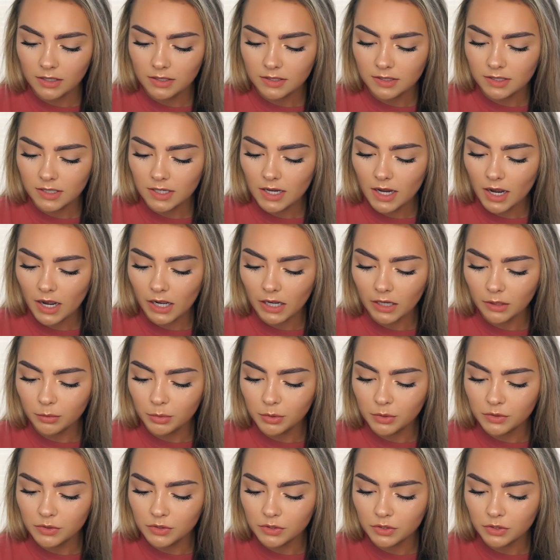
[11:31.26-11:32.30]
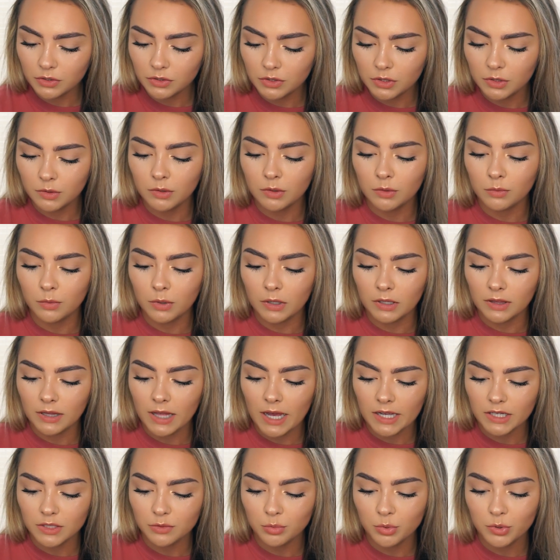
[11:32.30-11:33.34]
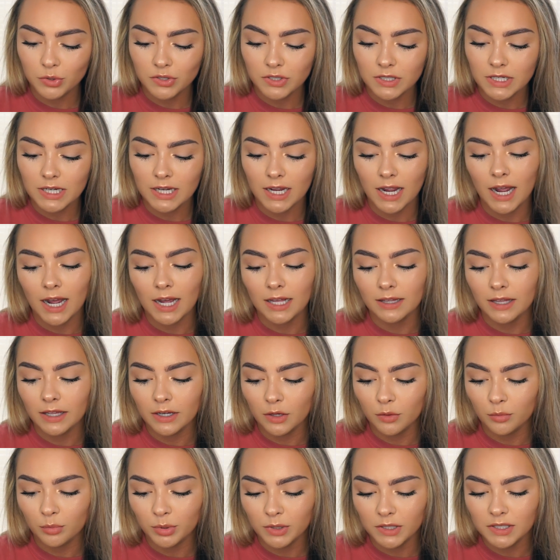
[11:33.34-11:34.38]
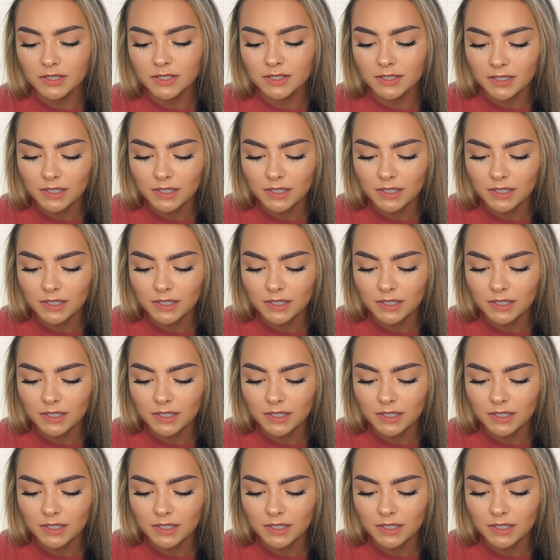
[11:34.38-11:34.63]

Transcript: it's the Eye Booster 2-in-1 Lash Boosting Eyeliner plus